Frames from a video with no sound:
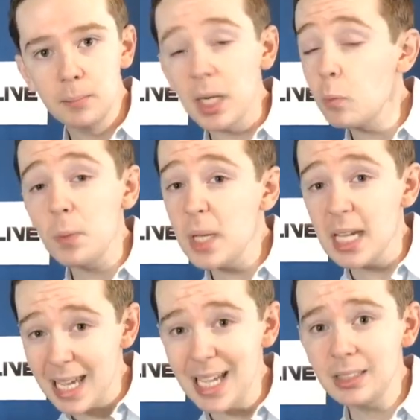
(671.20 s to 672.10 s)
But it would be
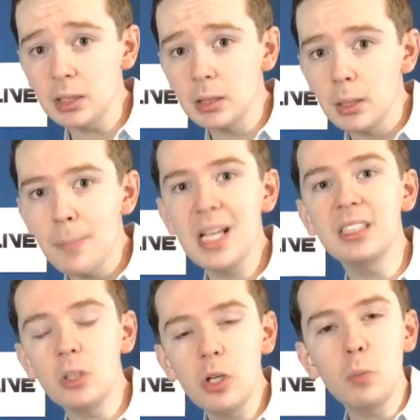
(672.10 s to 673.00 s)
a hit
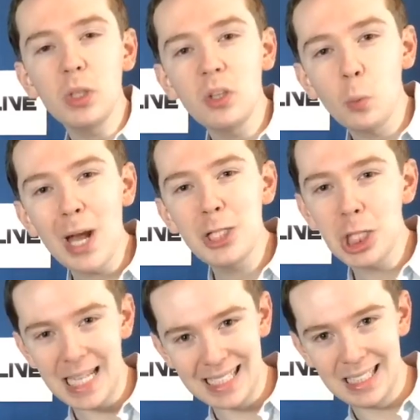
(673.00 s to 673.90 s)
because look at what The
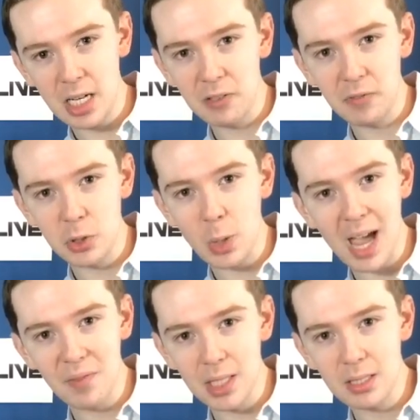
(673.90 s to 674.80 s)
Wretched has done for
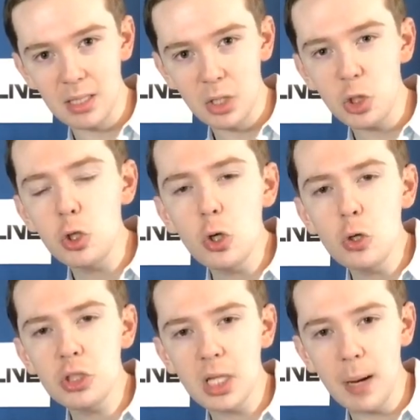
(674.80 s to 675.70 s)
drive-ins.
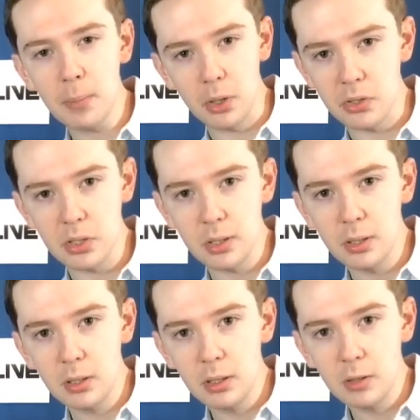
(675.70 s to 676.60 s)
Huge numbers
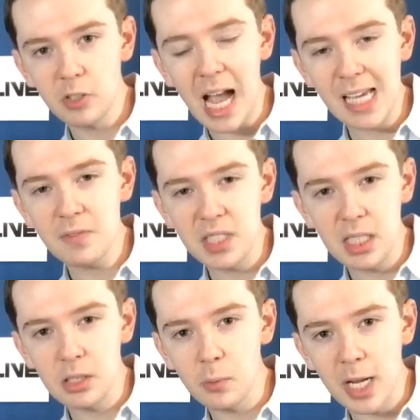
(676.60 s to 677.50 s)
for
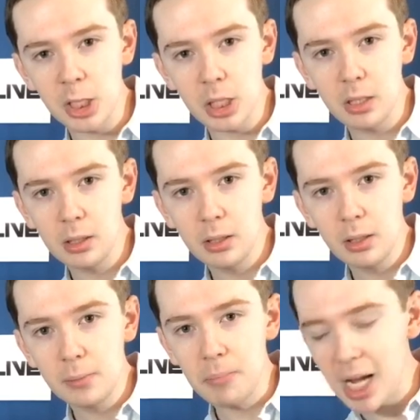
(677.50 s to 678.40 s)
IFC and The Wretched.
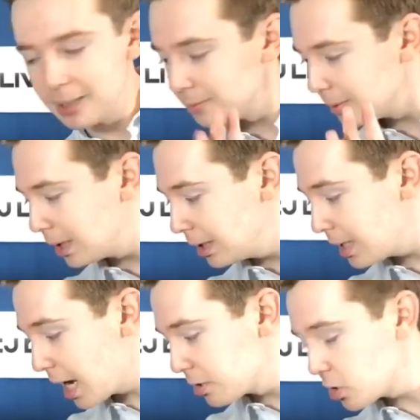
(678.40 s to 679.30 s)
But
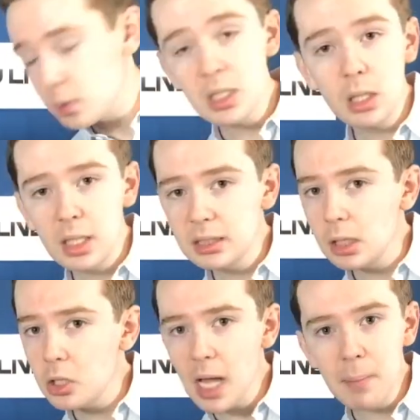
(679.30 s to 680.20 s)
yeah, so it's a
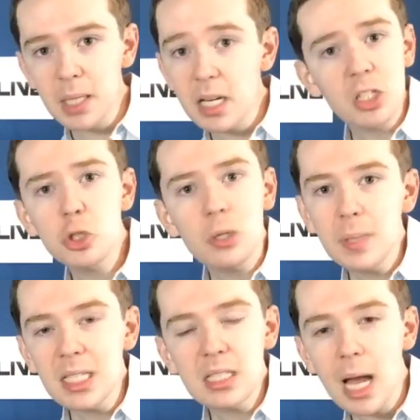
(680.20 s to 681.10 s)
little complicated. It shouldn't
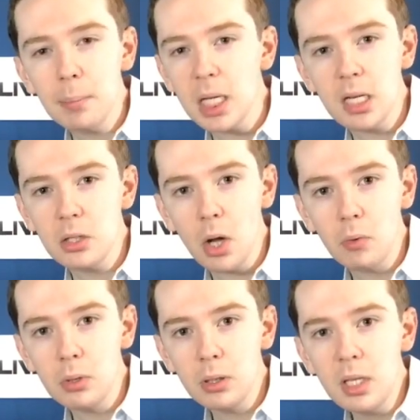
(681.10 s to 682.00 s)
be this complicated, though.
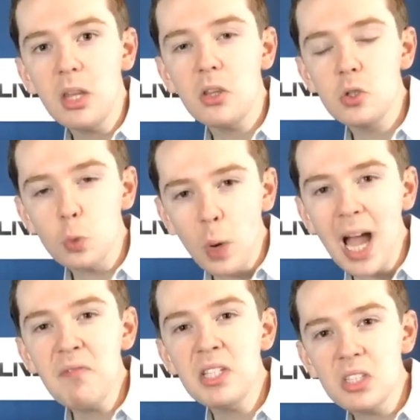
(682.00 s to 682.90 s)
The
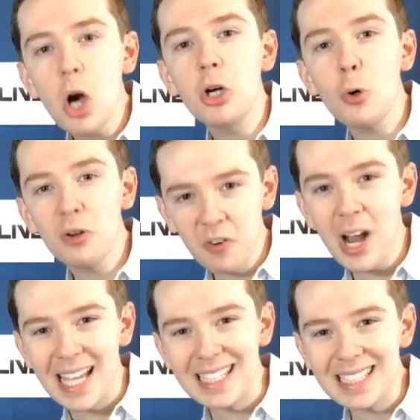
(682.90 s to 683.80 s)
drive-ins are your
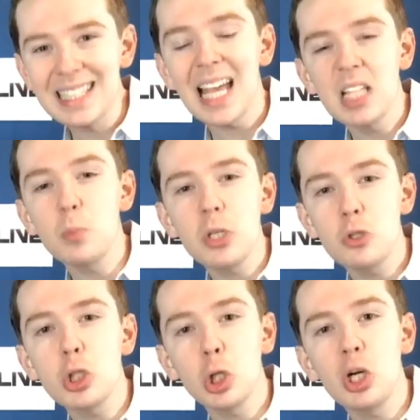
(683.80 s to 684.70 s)
friends. That's what
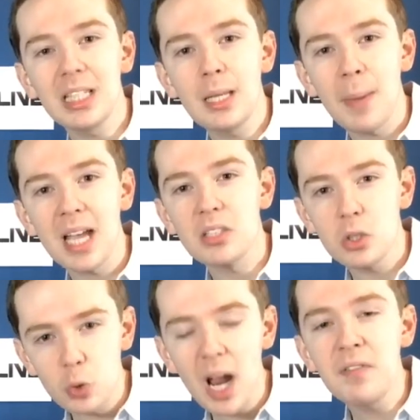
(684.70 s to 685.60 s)
you should look at them as.
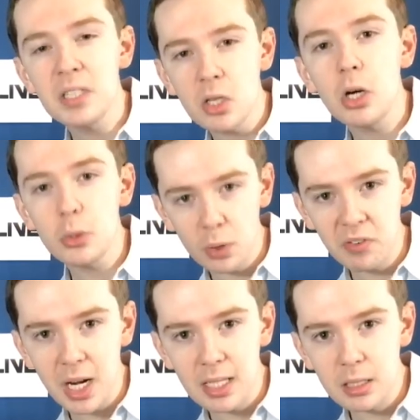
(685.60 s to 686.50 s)
The drive-ins are your
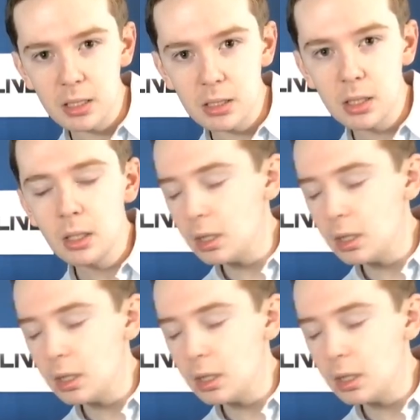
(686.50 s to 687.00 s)
friends.